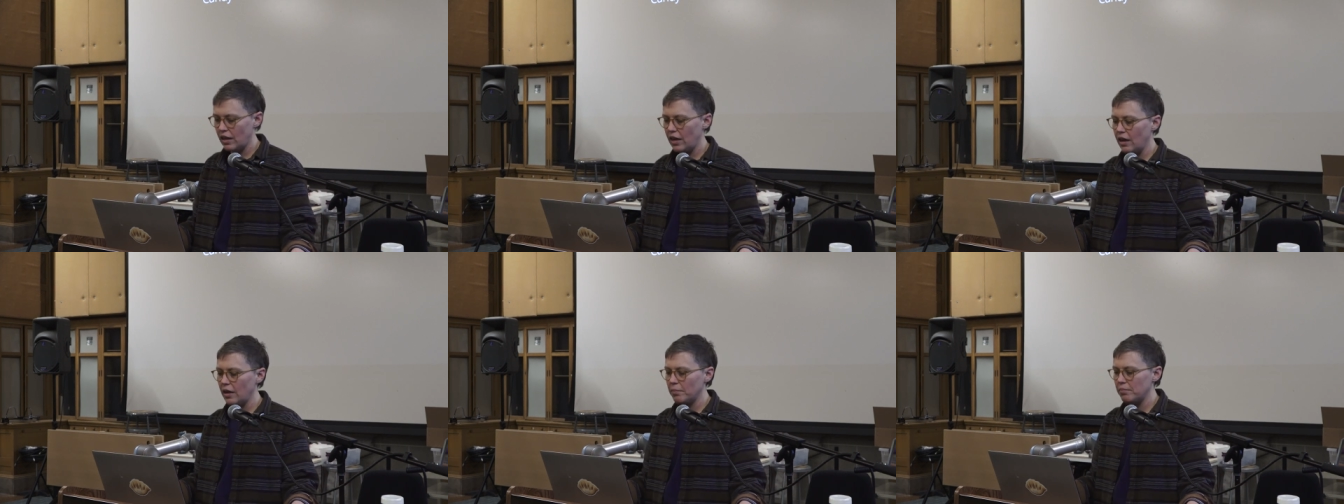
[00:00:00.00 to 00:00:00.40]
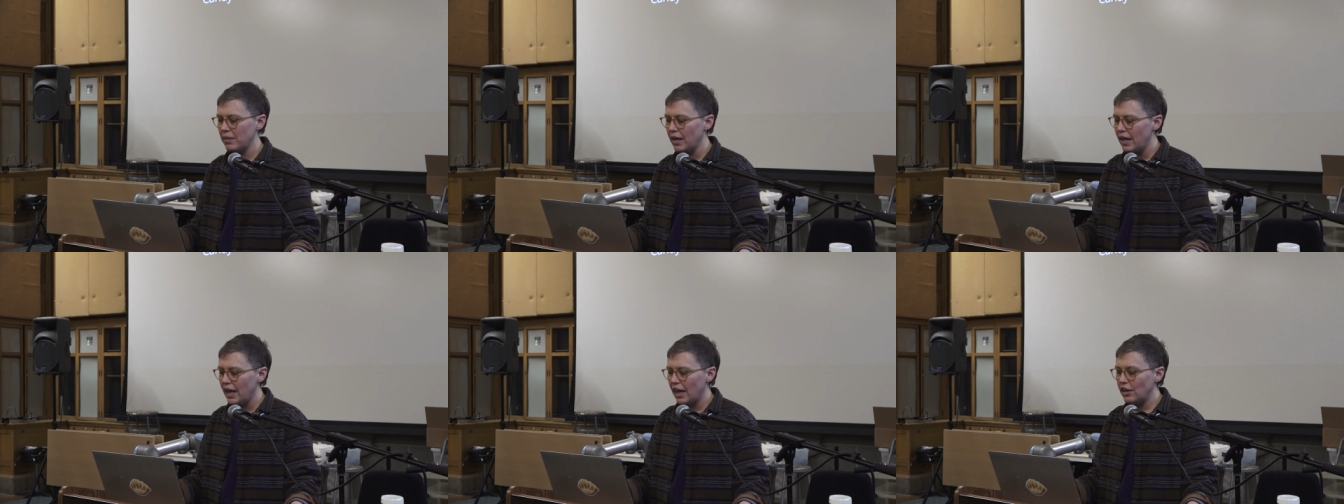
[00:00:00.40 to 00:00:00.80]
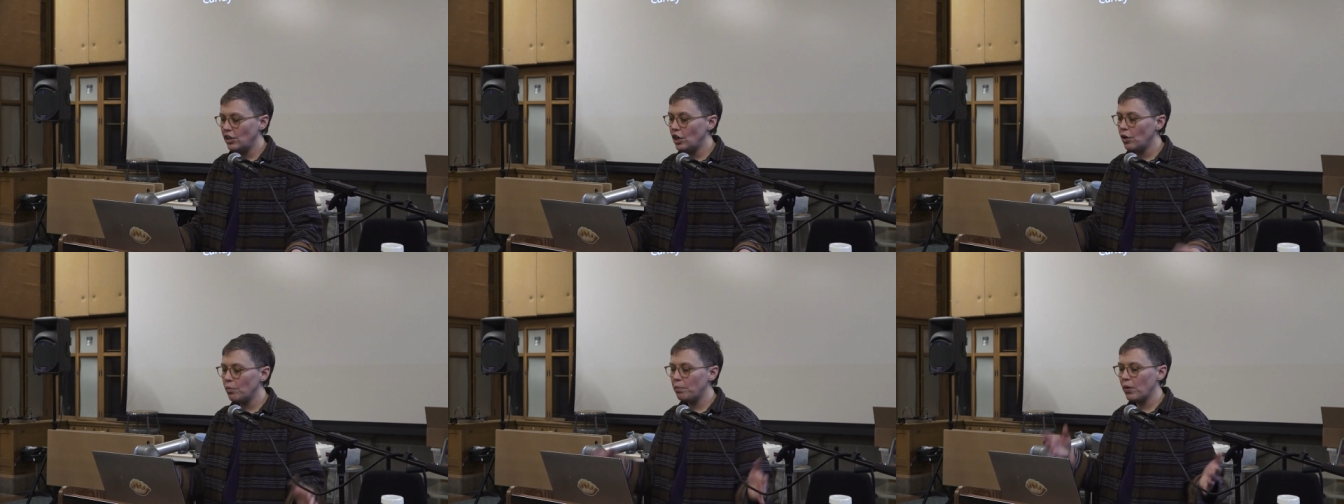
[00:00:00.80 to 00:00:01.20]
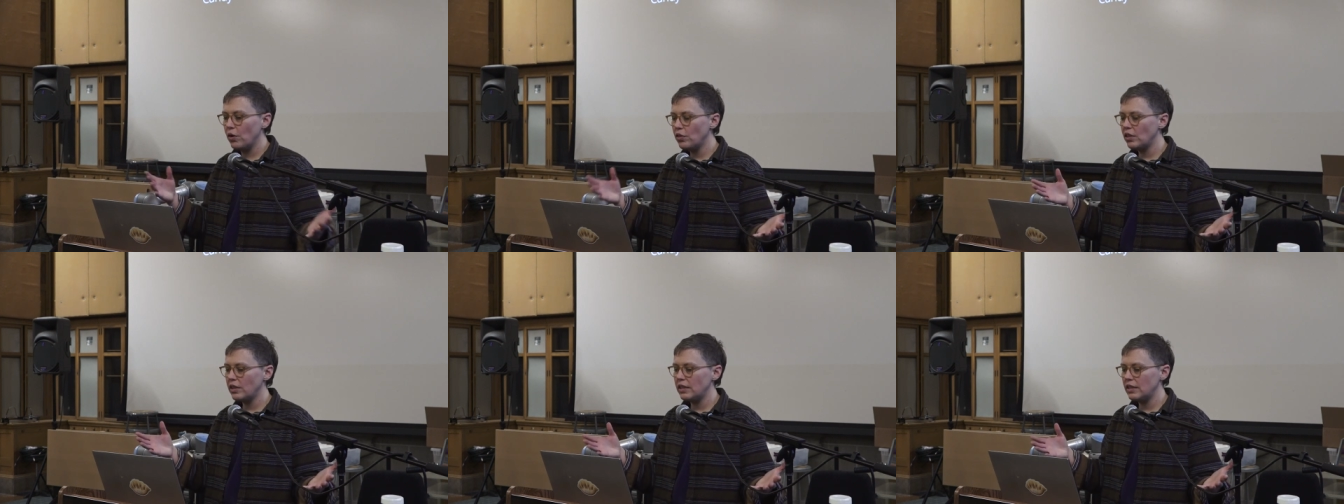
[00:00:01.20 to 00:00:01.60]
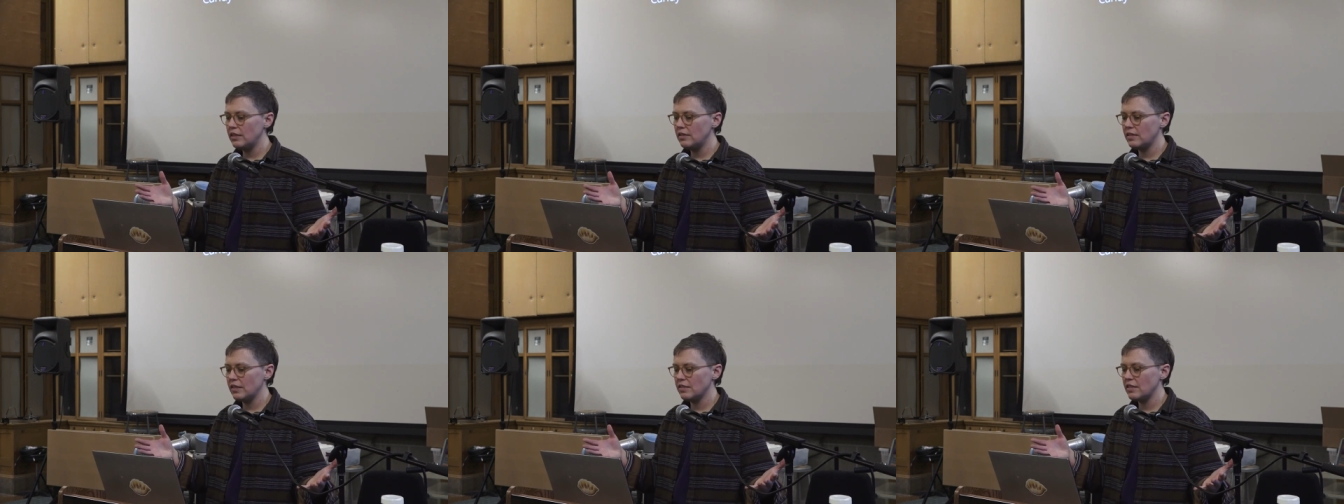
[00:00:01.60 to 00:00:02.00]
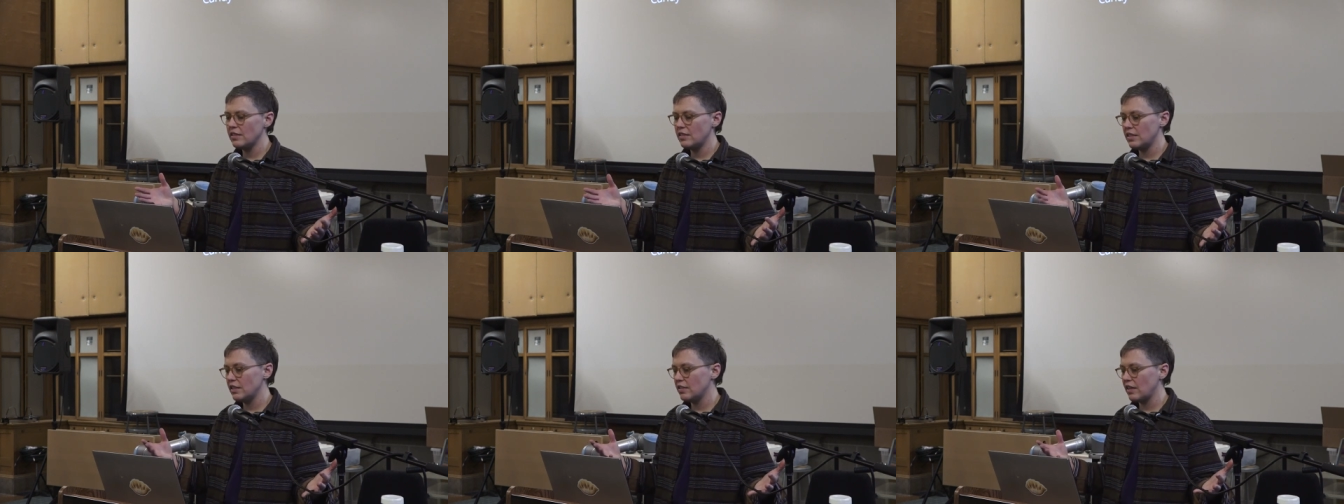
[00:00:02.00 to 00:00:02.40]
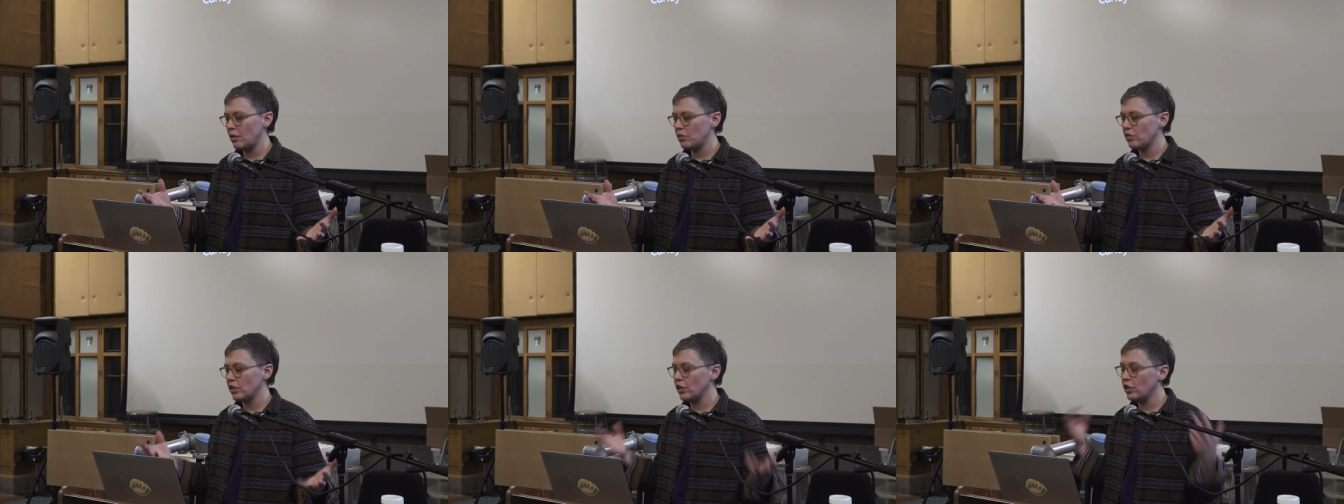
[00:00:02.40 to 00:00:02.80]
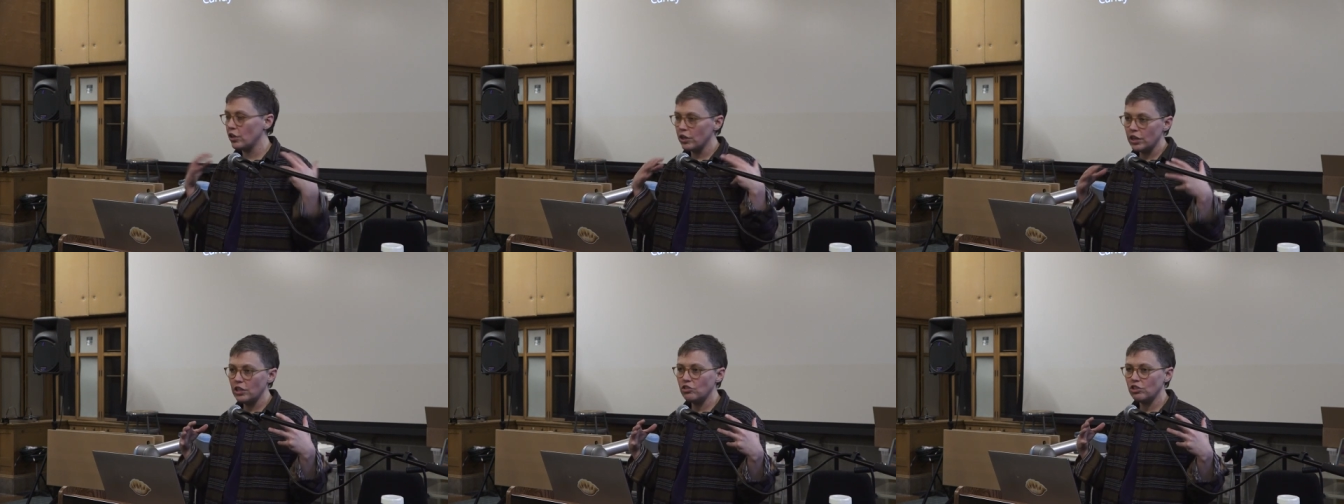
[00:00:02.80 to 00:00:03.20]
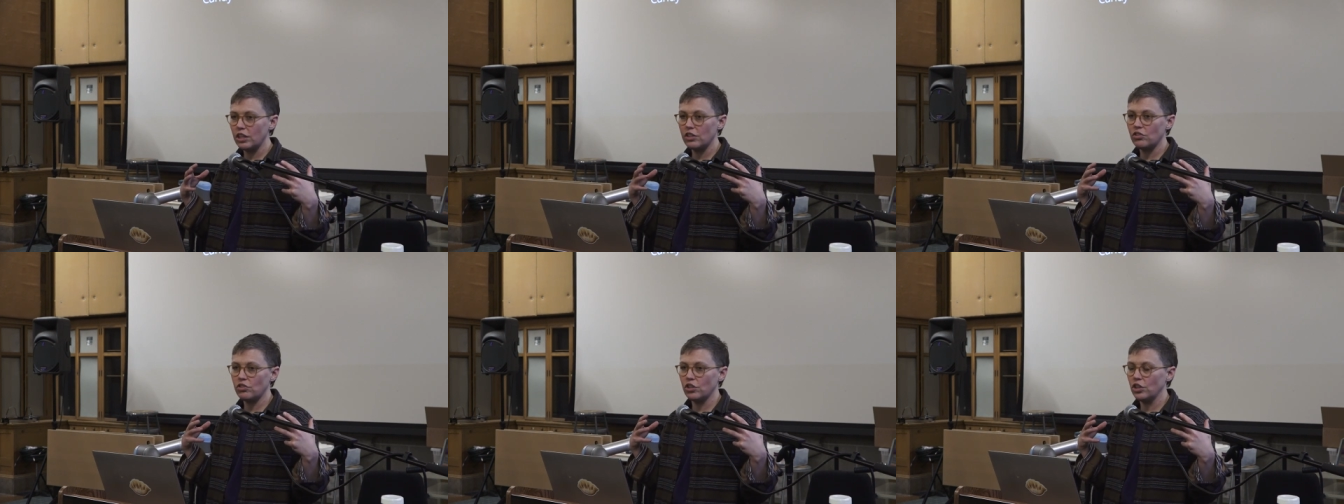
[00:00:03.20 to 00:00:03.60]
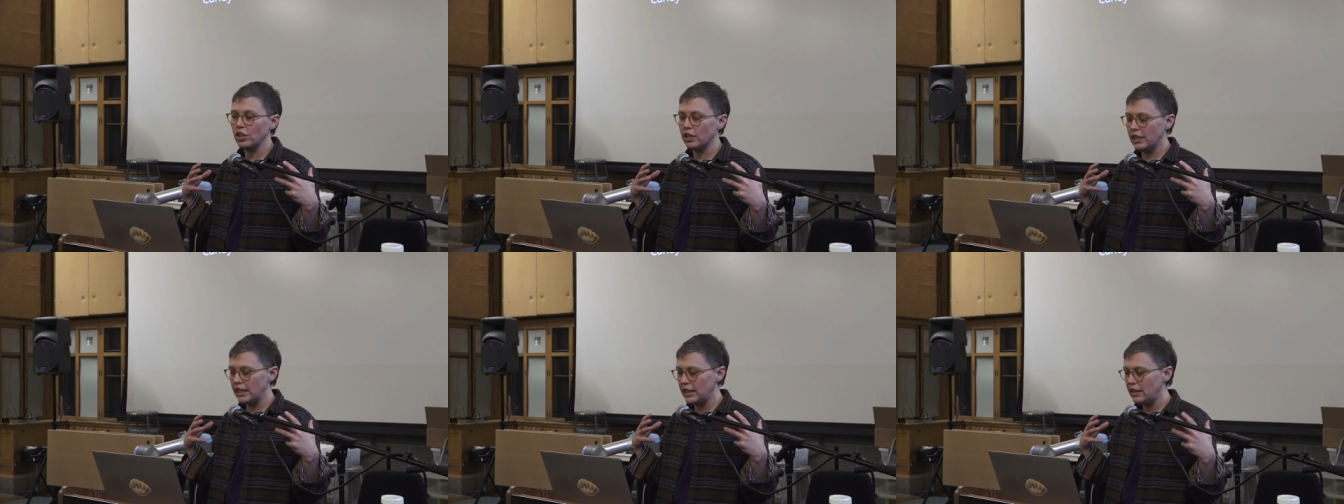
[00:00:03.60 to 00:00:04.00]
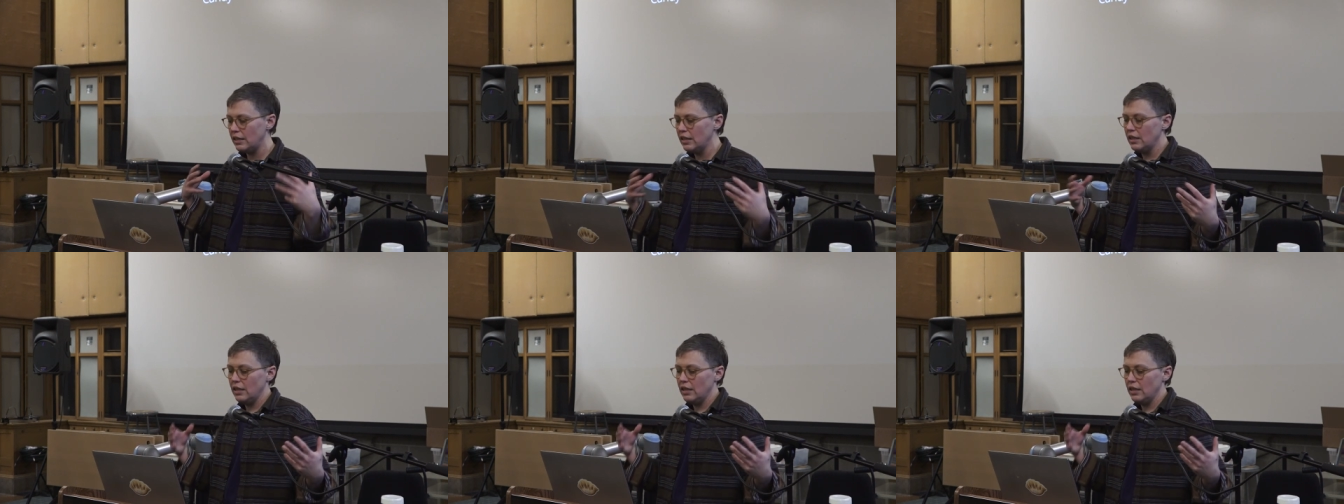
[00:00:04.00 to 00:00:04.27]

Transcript: And you know, both of these instances I was encouraged externally,